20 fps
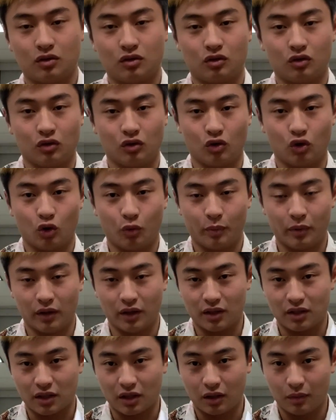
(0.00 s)
So you open
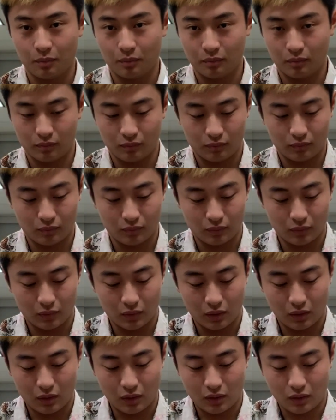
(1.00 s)
this up,
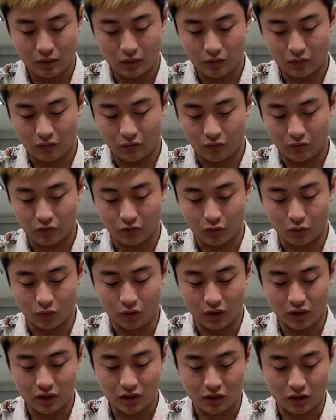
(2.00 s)

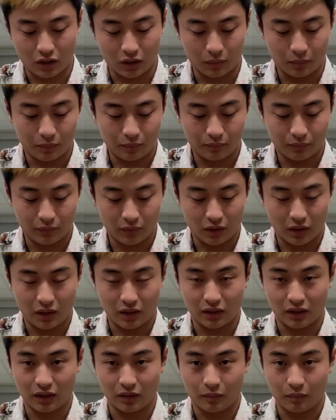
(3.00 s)
fold this up,
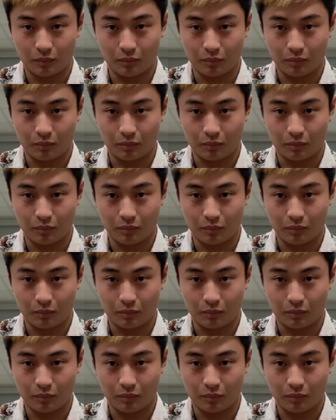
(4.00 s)
and then